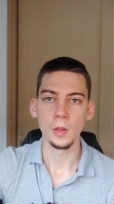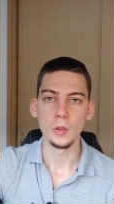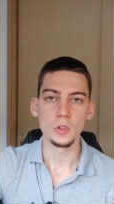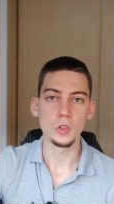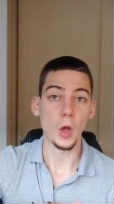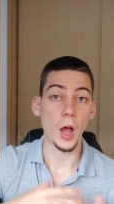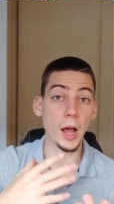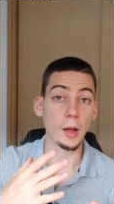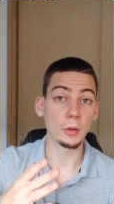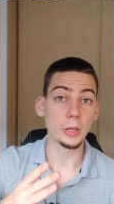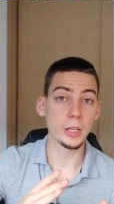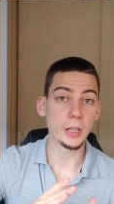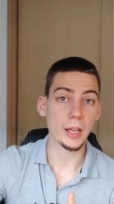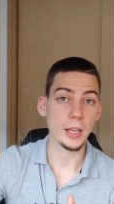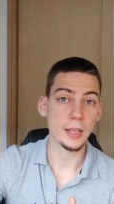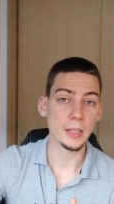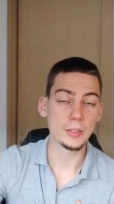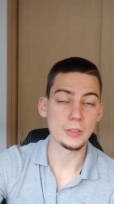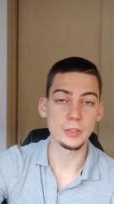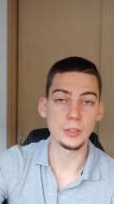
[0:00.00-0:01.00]
So how did
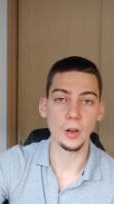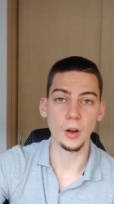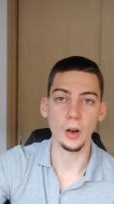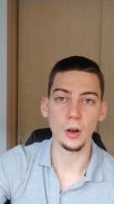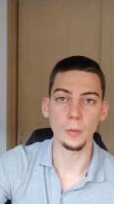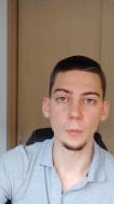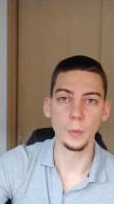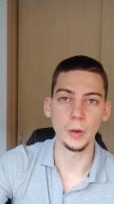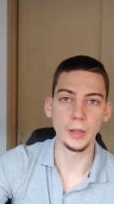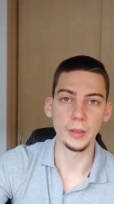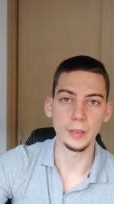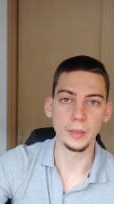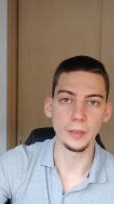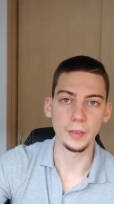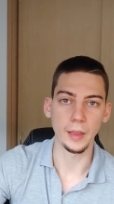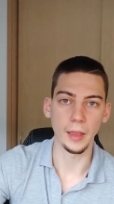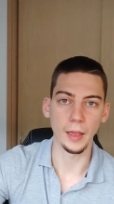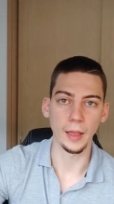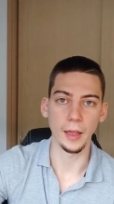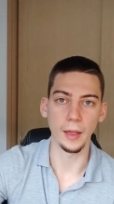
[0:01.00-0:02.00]
I start with
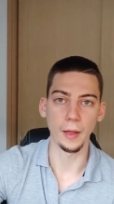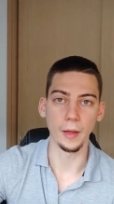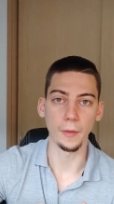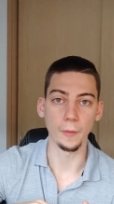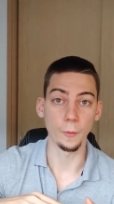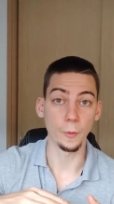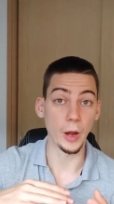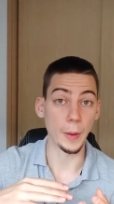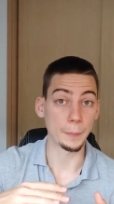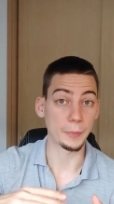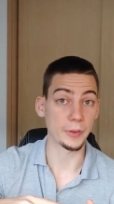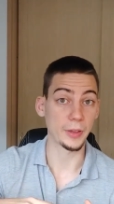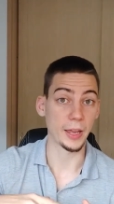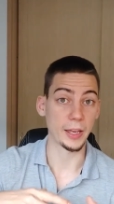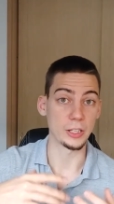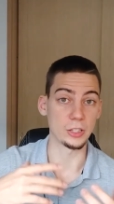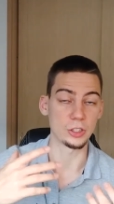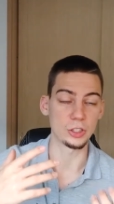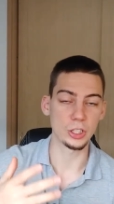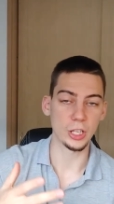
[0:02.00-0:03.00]
the
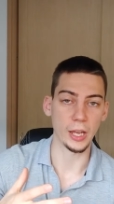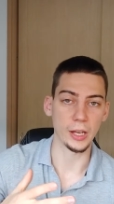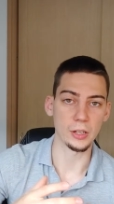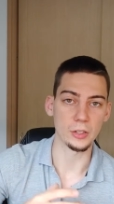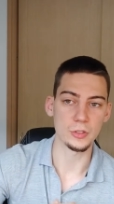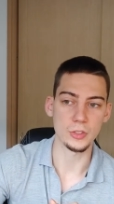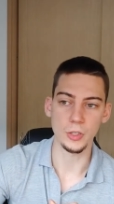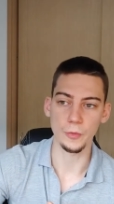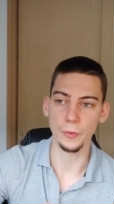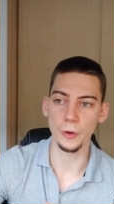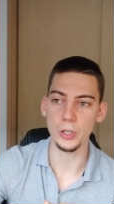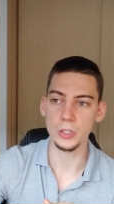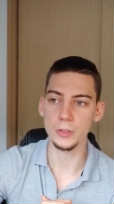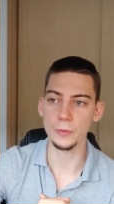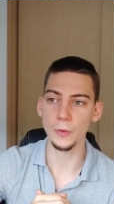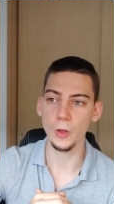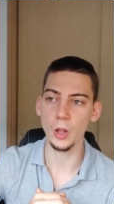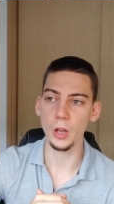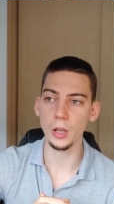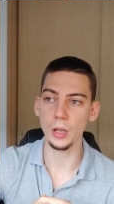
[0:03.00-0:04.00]
website change? So first
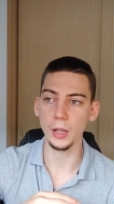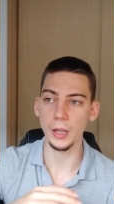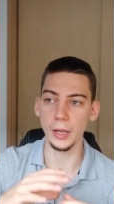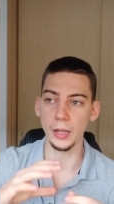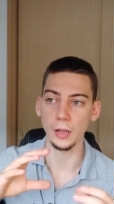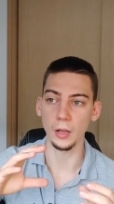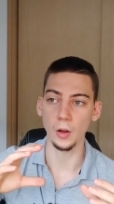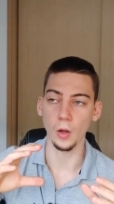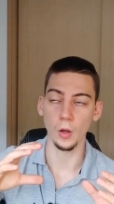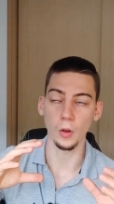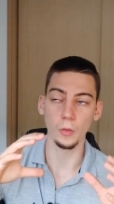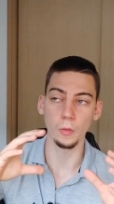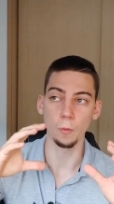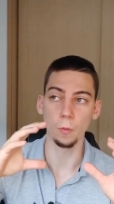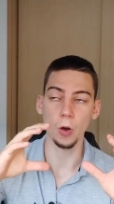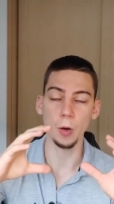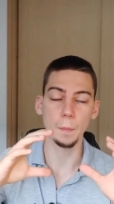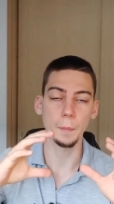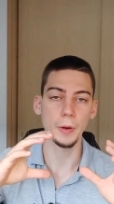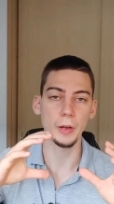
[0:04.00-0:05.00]
of all, in on
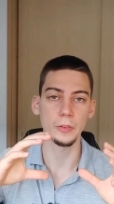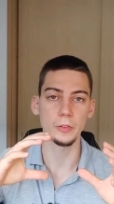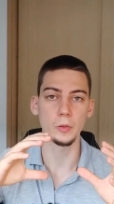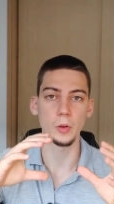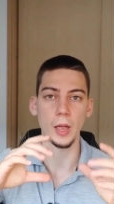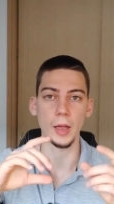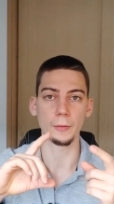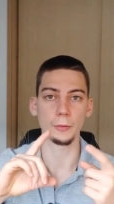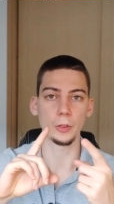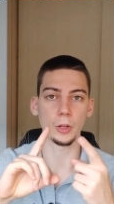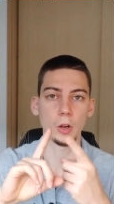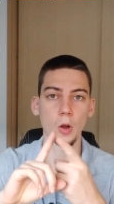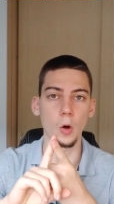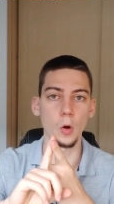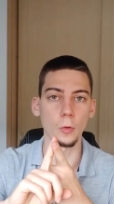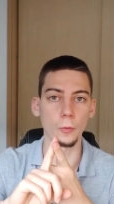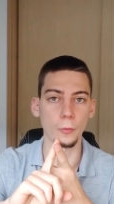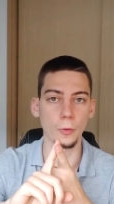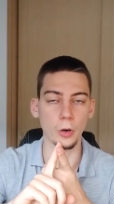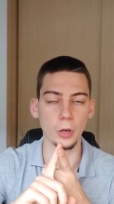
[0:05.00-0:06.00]
WordPress, you have the
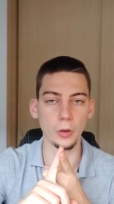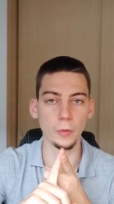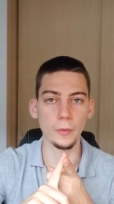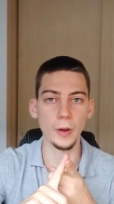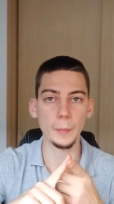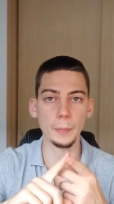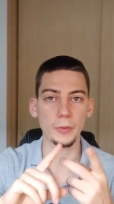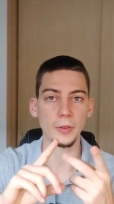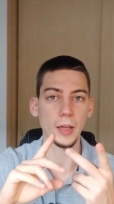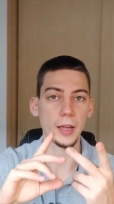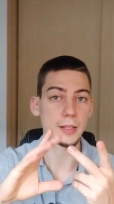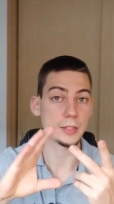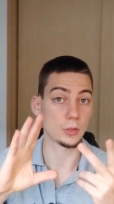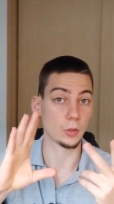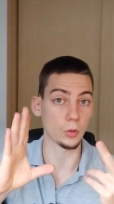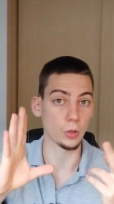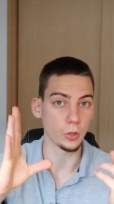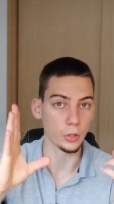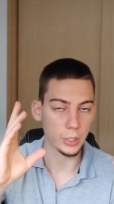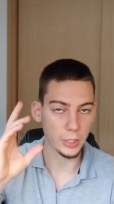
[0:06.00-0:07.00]
code for your website,
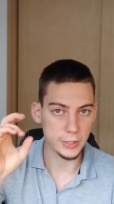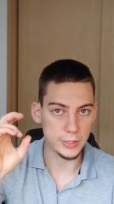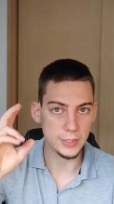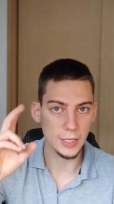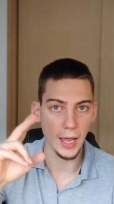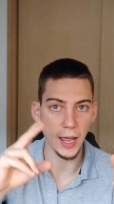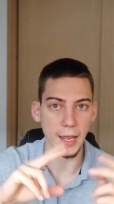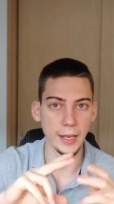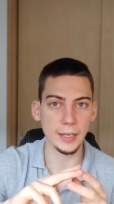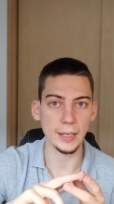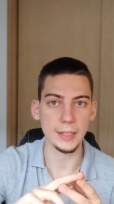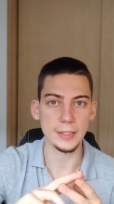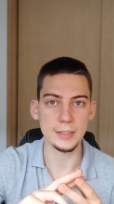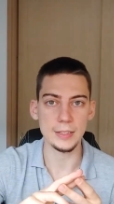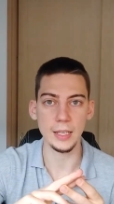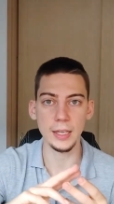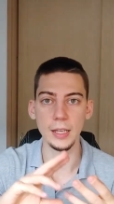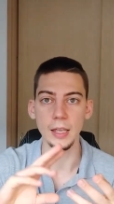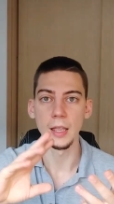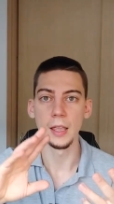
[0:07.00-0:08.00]
so your design, let's
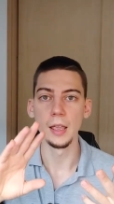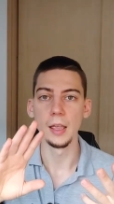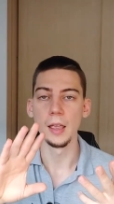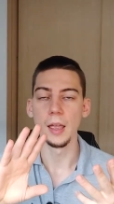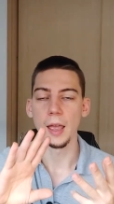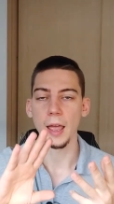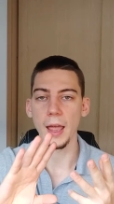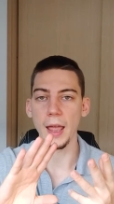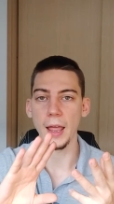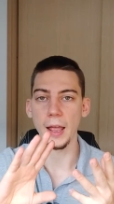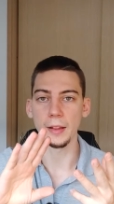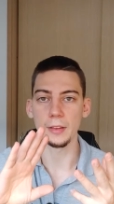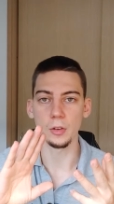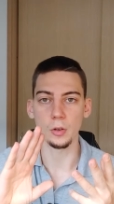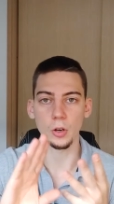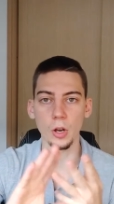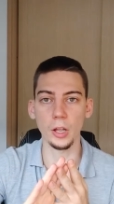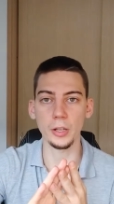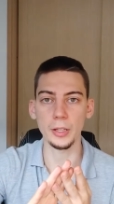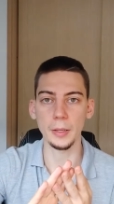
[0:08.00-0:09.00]
say and
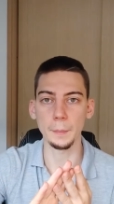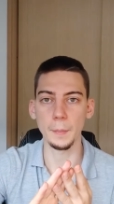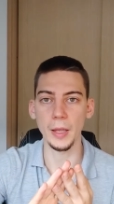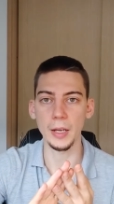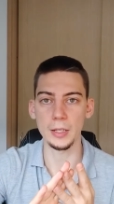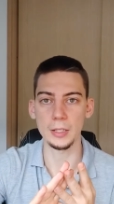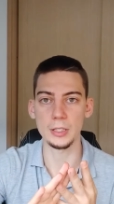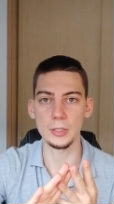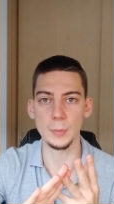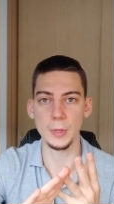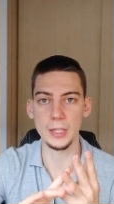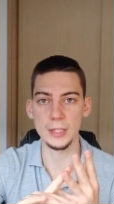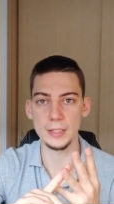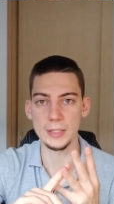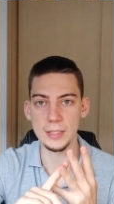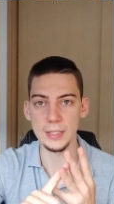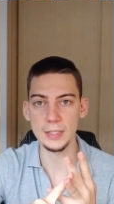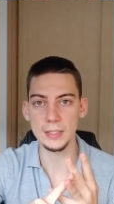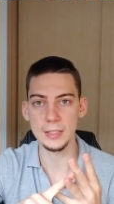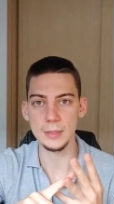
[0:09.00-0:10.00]
your content management
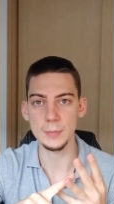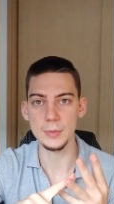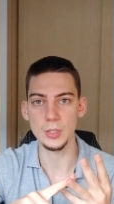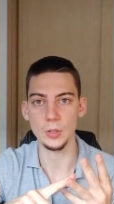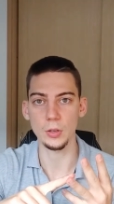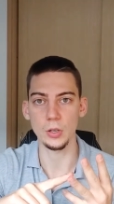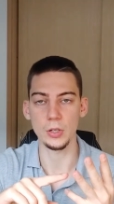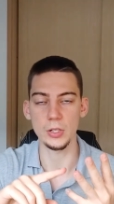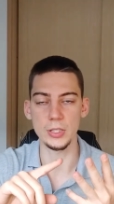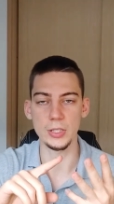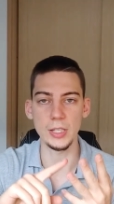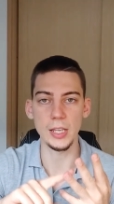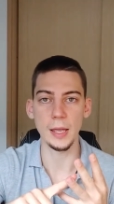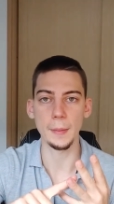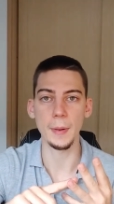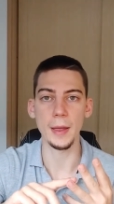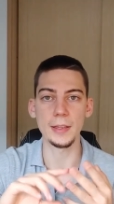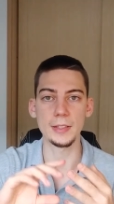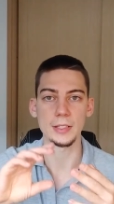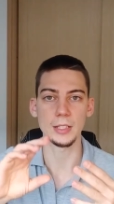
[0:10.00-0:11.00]
system, so your
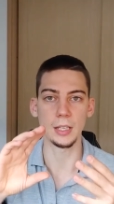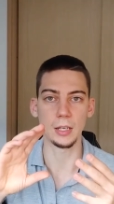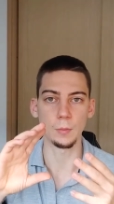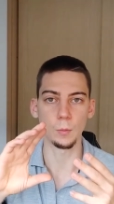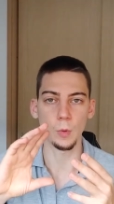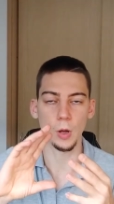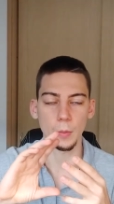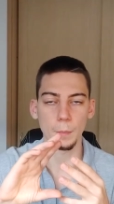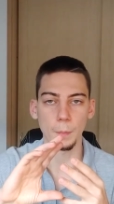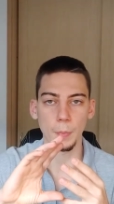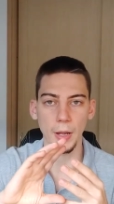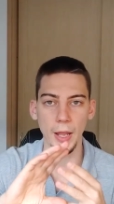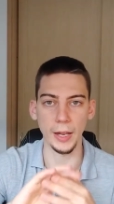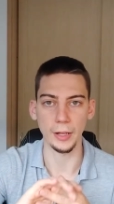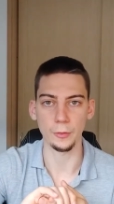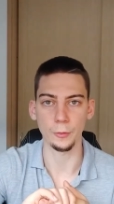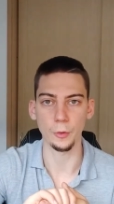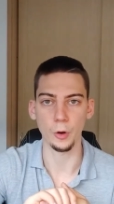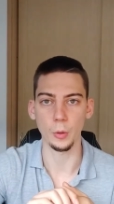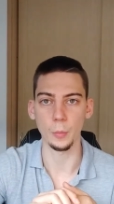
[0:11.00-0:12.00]
CMS in one
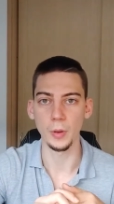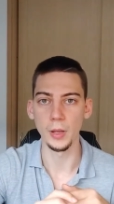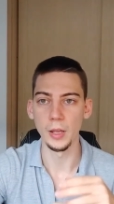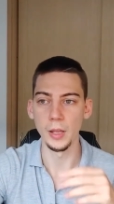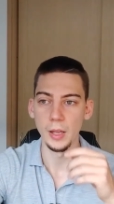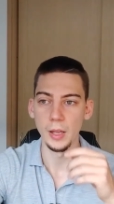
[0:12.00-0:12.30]
platform.